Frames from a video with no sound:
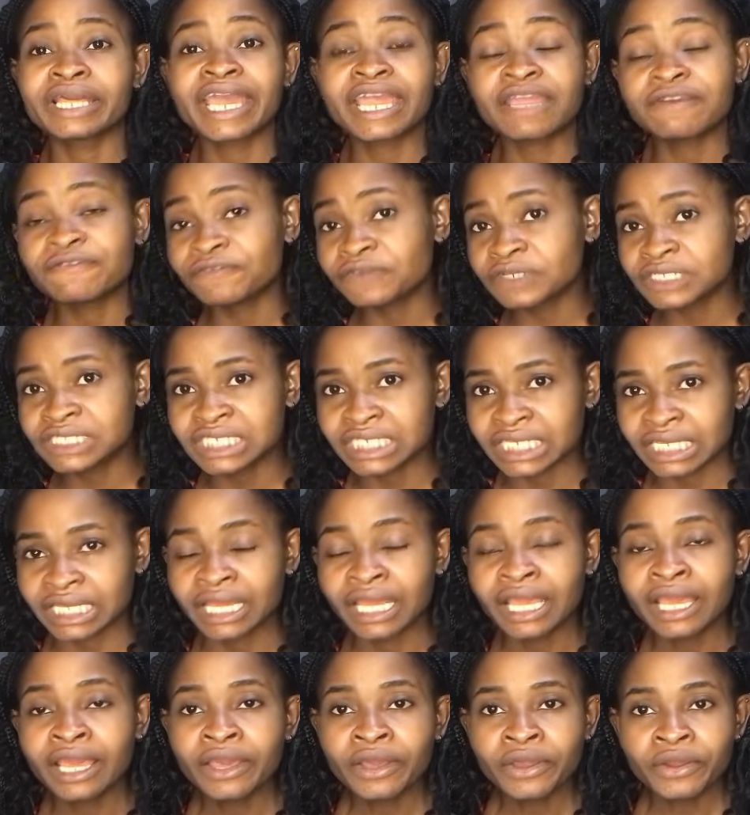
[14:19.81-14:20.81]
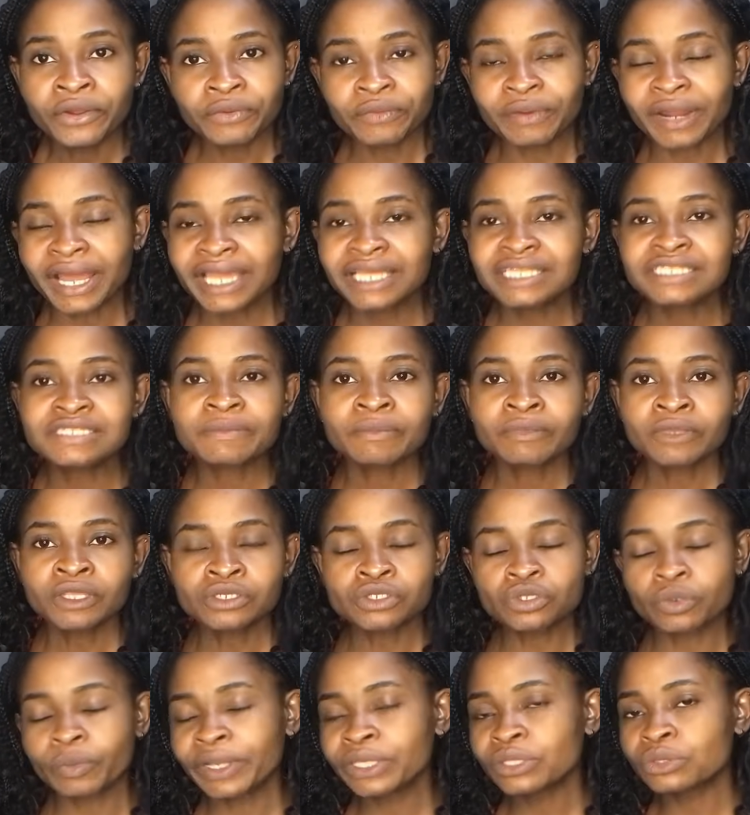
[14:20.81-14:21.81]
every day, right?
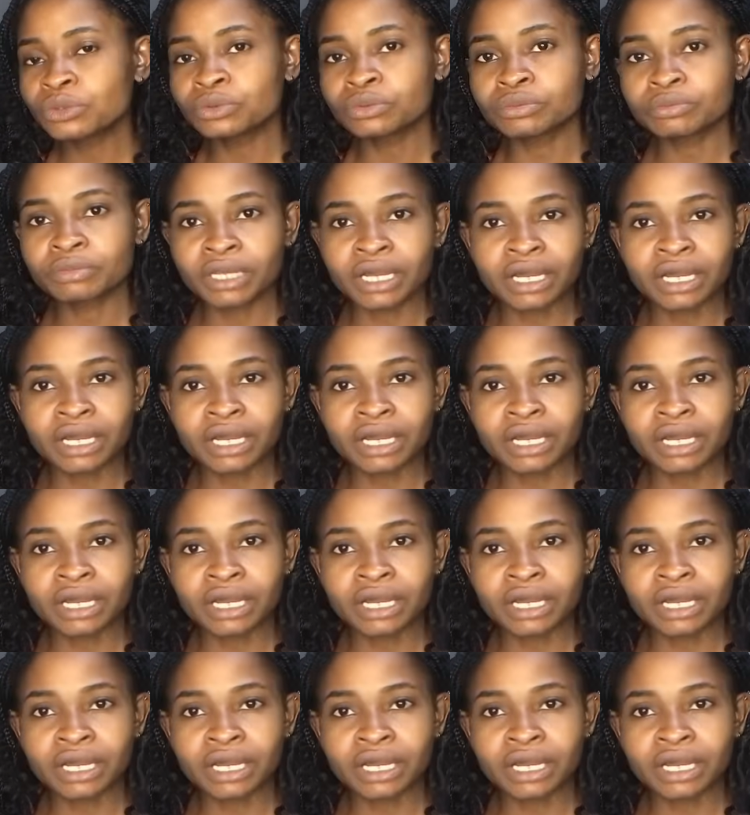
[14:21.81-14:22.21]
So when you